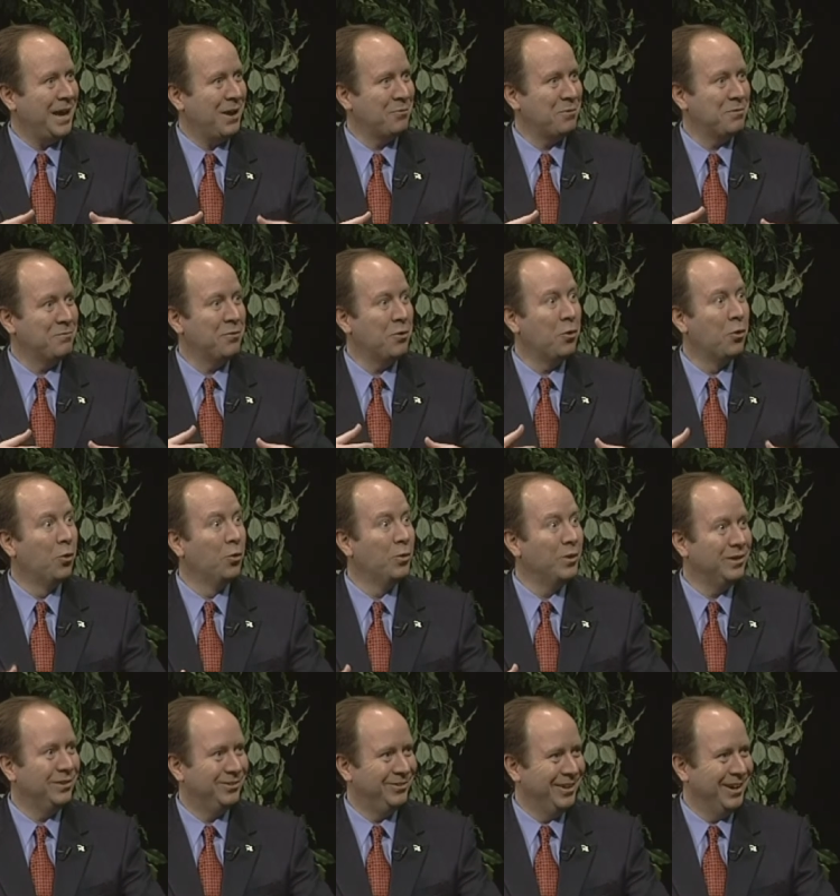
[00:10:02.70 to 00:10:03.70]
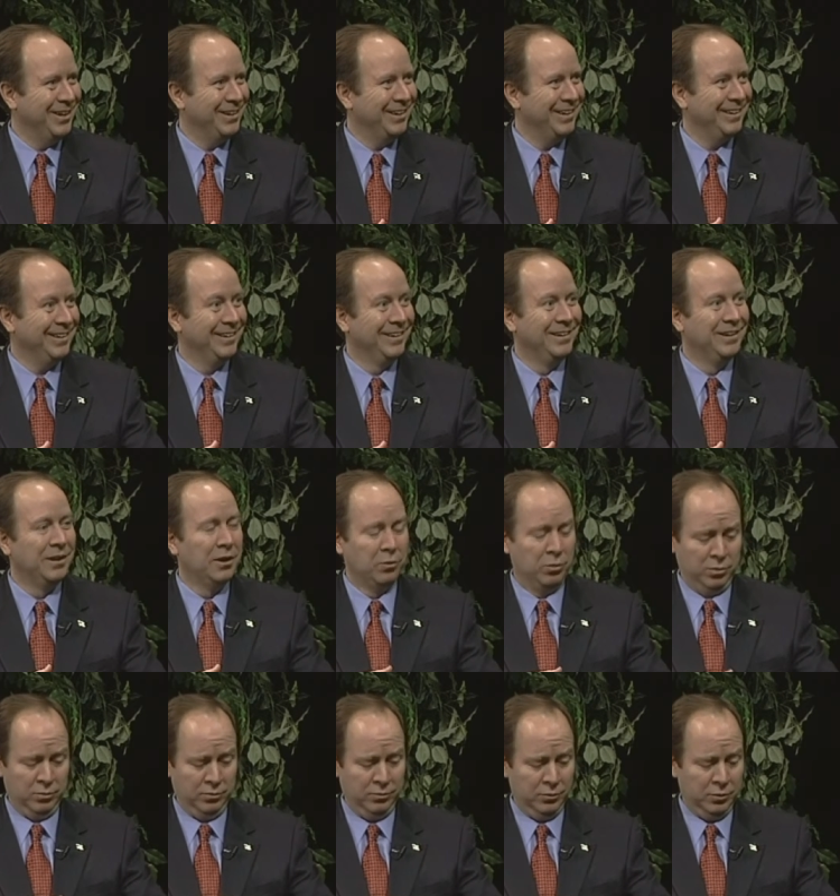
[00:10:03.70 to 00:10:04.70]
how we've always done it. Right.
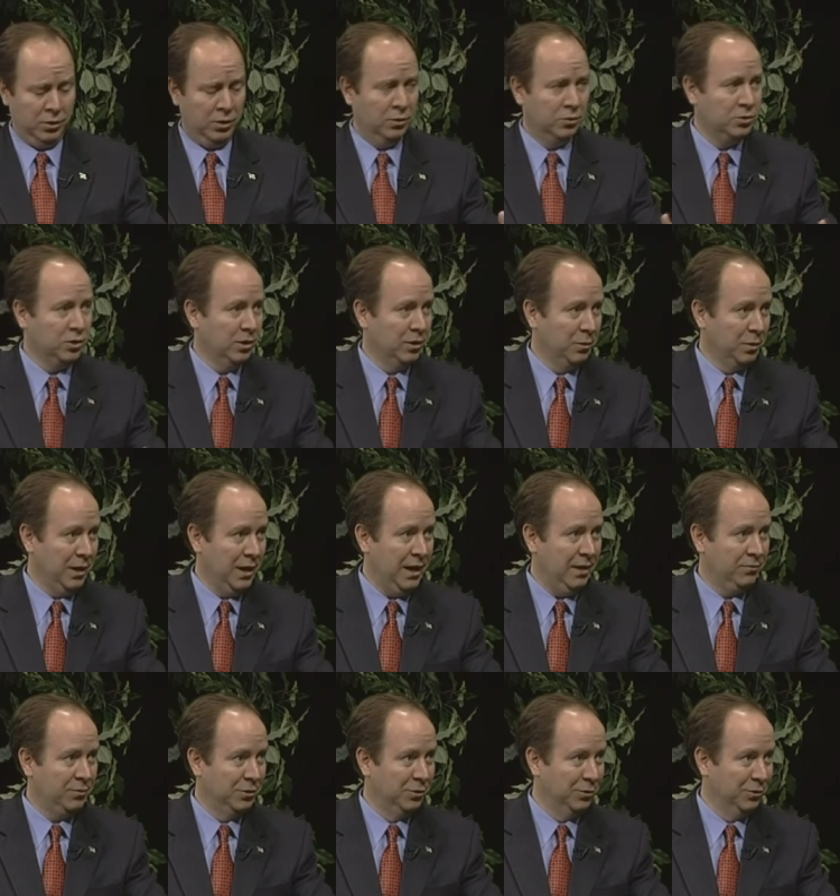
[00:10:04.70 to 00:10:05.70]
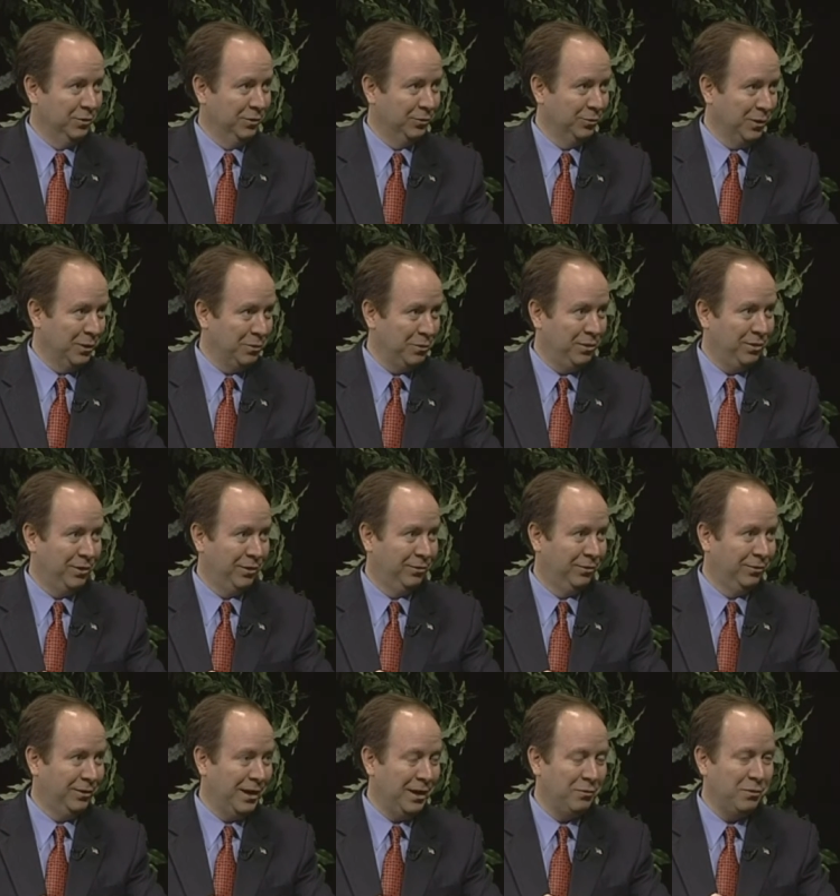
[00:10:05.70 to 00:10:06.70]
You know, Charlie, we have to do it this way. We,
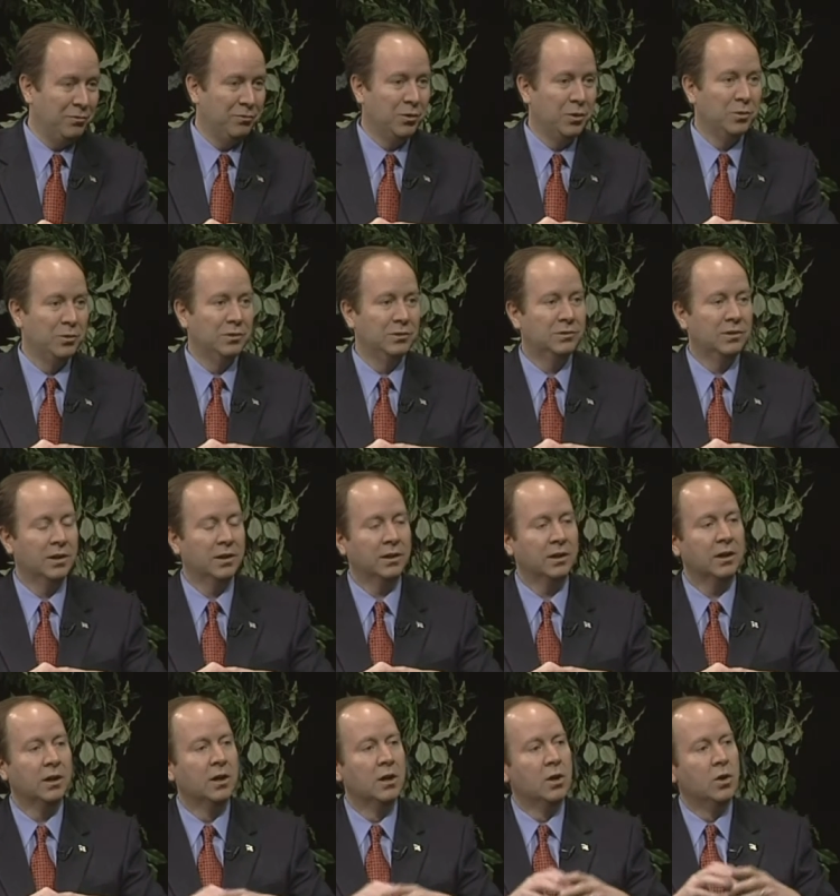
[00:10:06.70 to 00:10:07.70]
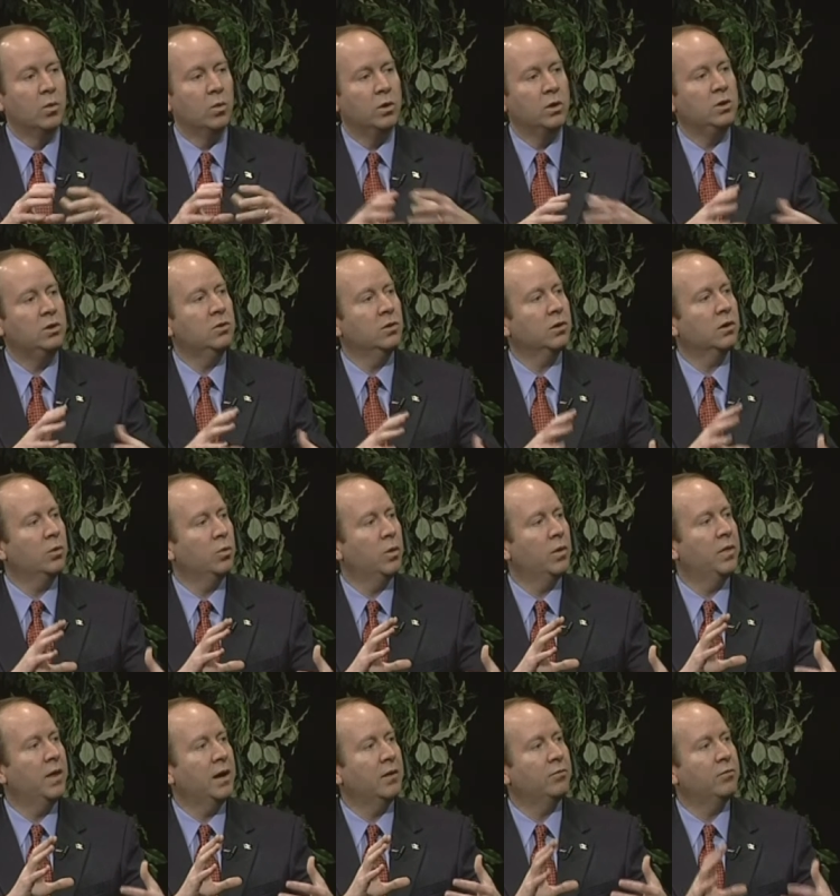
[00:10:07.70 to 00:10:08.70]
this is how we've always done it. When you look at
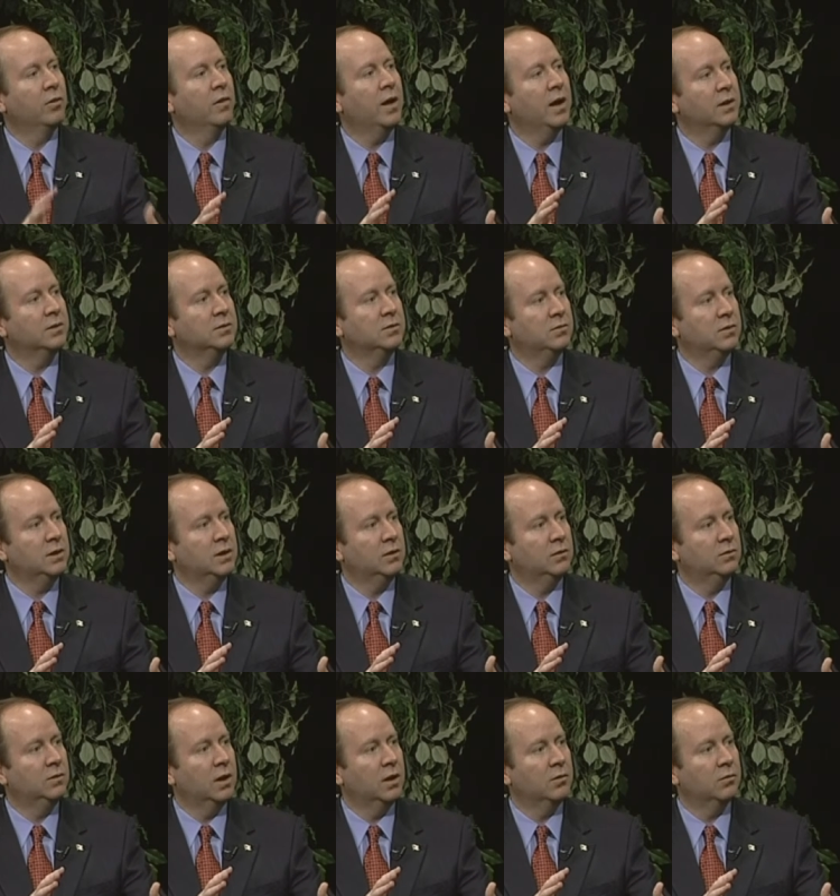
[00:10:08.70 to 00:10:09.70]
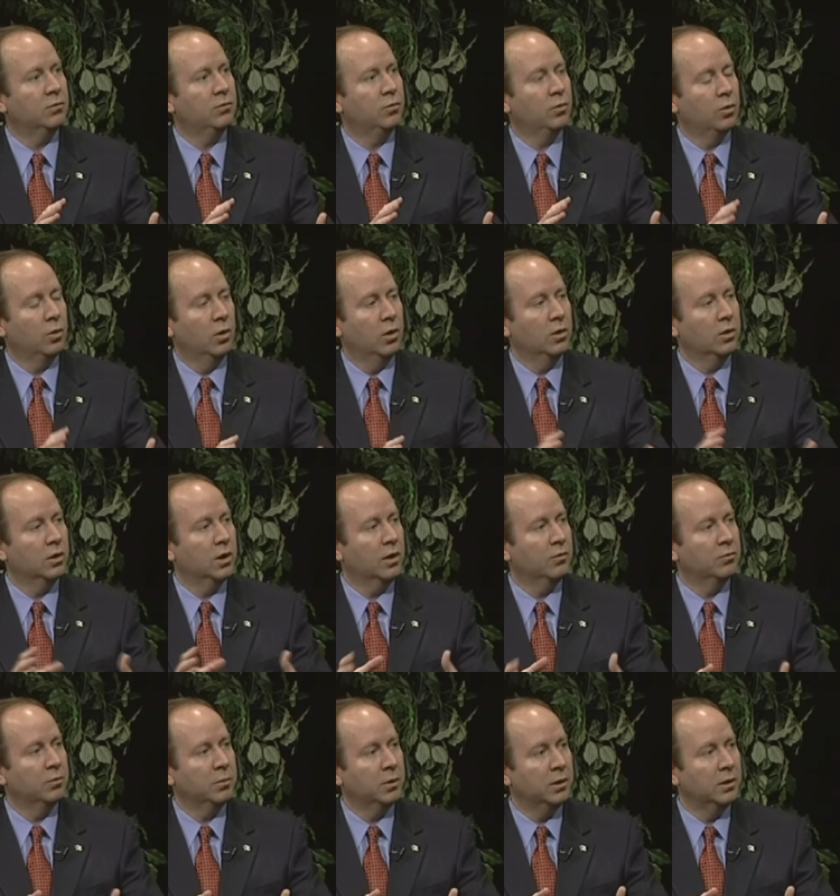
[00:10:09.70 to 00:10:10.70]
what that philosophy has done for our
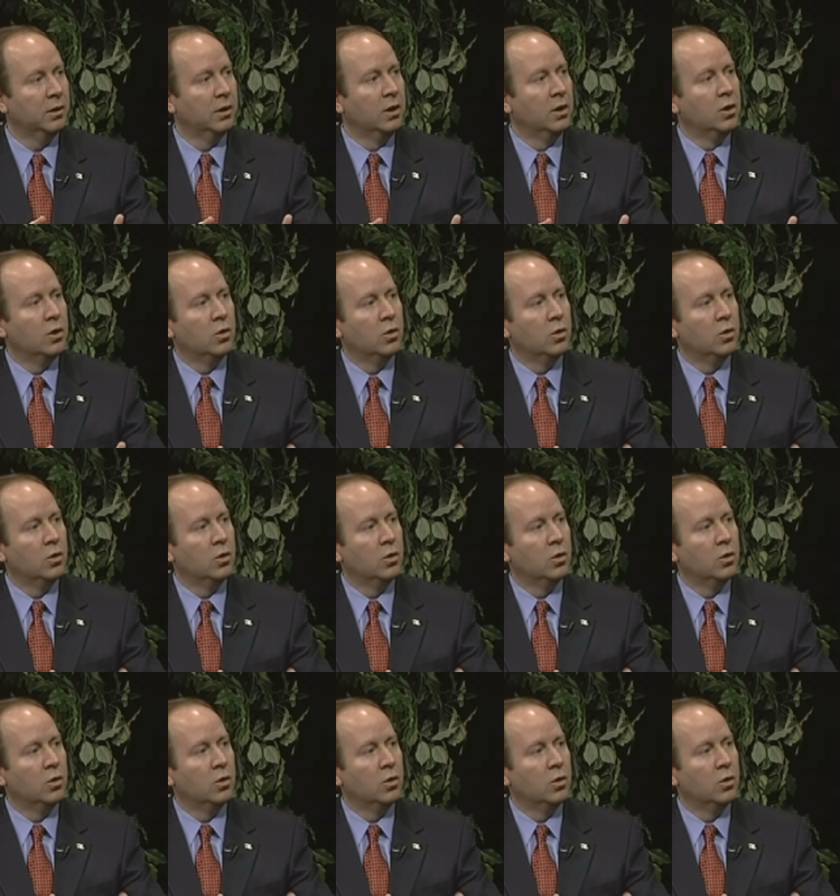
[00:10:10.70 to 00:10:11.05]
government,